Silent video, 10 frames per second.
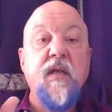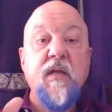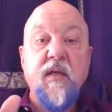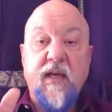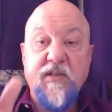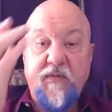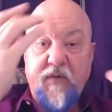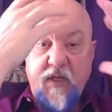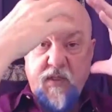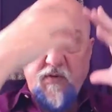As if
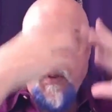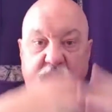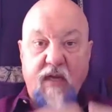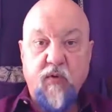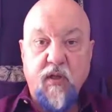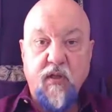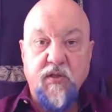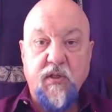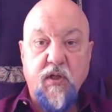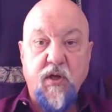each of us had one of those
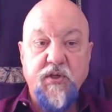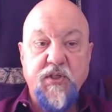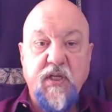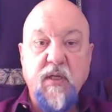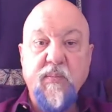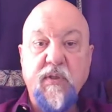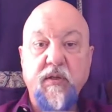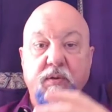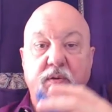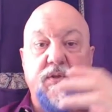long, skinny
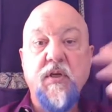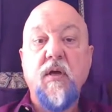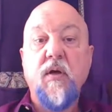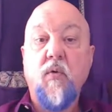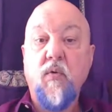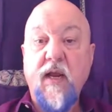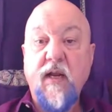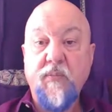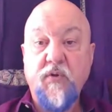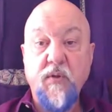balloons right
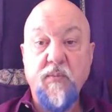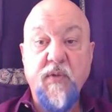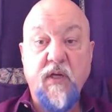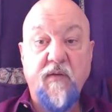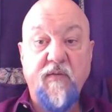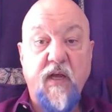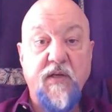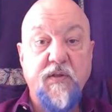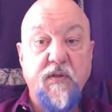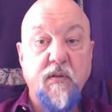up through the middle of
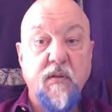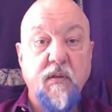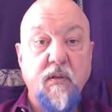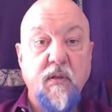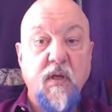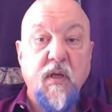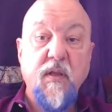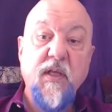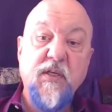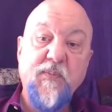us.
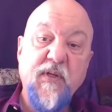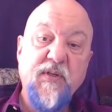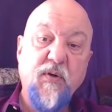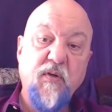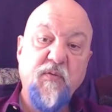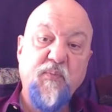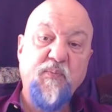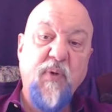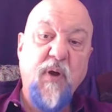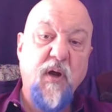It's been sort of
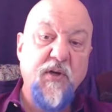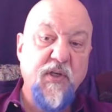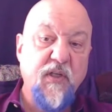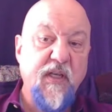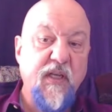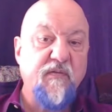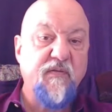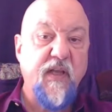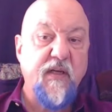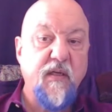partially
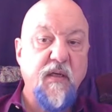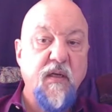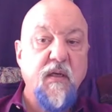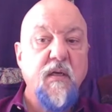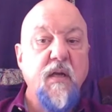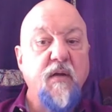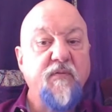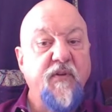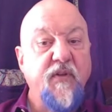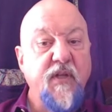inflated. Not
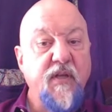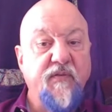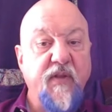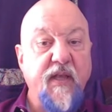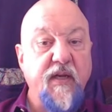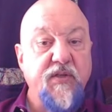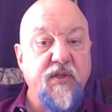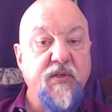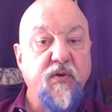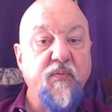fully inflated,
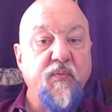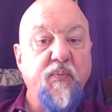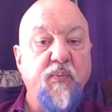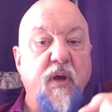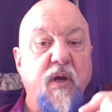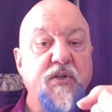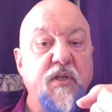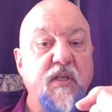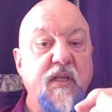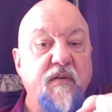just sort of
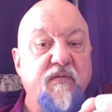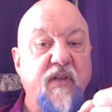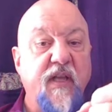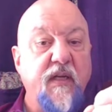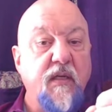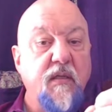partially inflated.